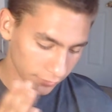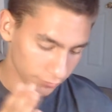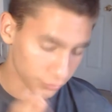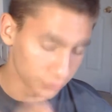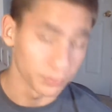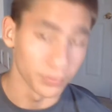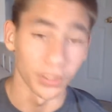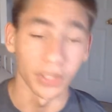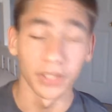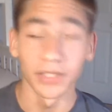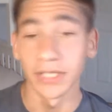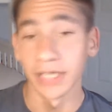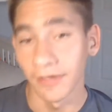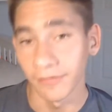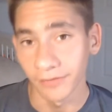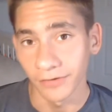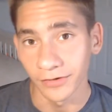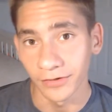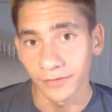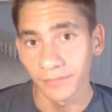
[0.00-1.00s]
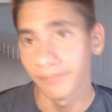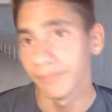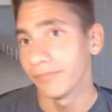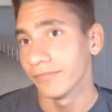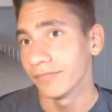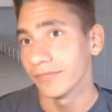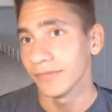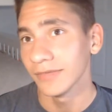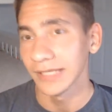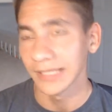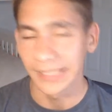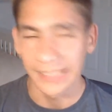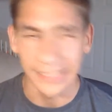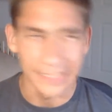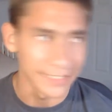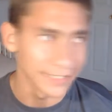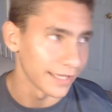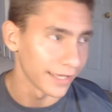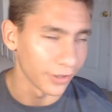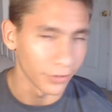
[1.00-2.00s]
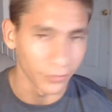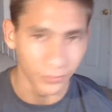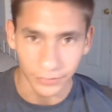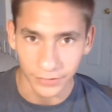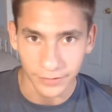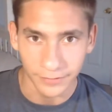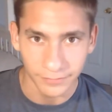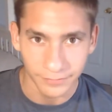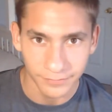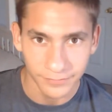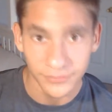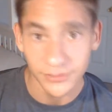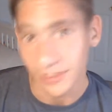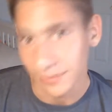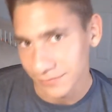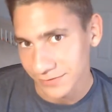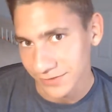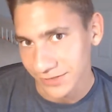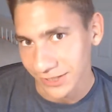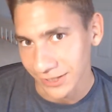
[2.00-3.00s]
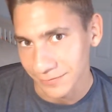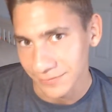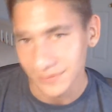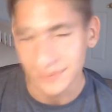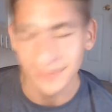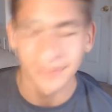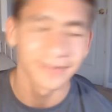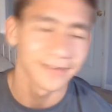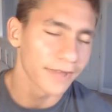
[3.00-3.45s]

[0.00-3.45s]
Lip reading: put in the effort, eat healthy sometimes.